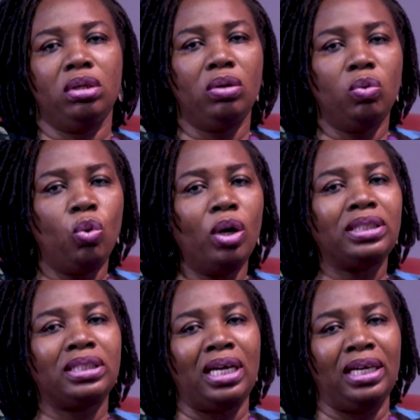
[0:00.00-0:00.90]

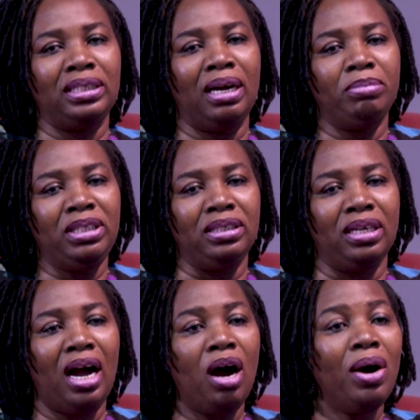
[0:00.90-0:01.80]

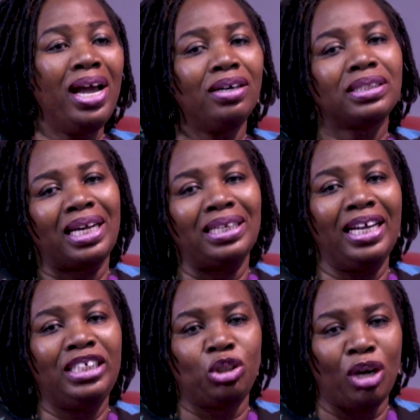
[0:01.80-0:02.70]
How else can
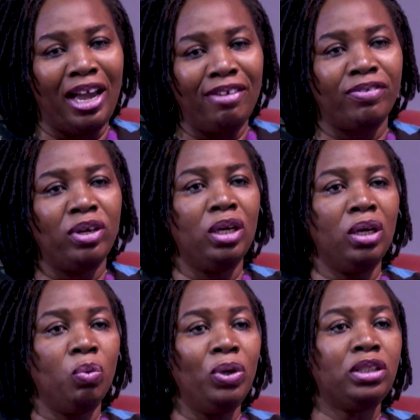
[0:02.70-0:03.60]
I thrive
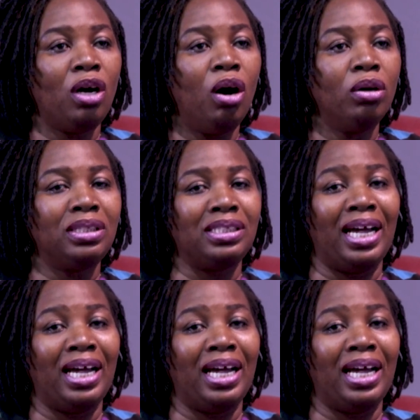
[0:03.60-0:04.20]
with all this?